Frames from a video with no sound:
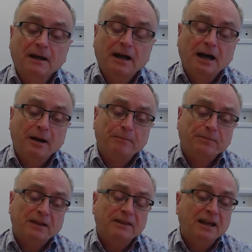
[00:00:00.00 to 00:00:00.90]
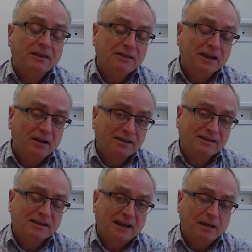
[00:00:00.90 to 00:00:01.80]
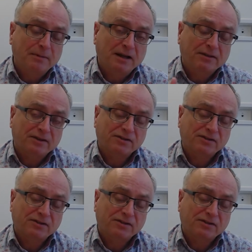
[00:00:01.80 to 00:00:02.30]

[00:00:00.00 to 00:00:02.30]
The other thing I'd say about this,